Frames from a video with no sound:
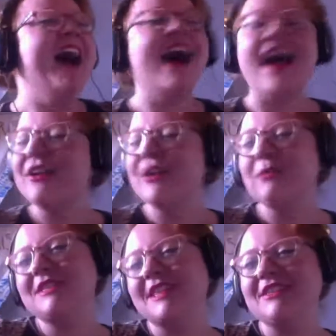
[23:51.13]
I'm going to
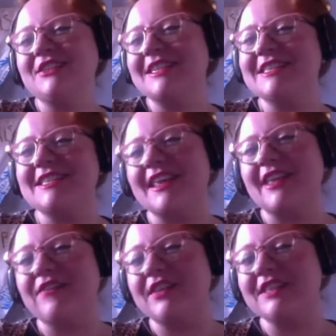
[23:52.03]
pretend you didn't say
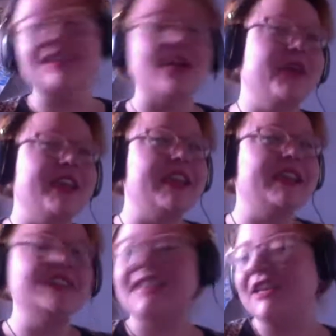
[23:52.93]
that, so that we
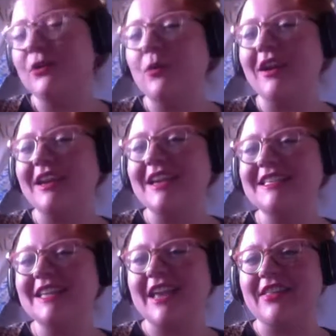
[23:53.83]
can continue working
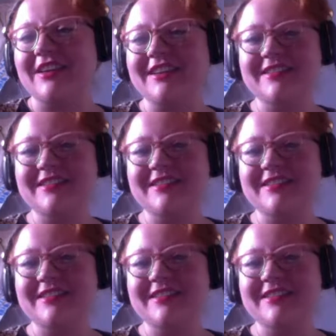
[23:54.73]
together.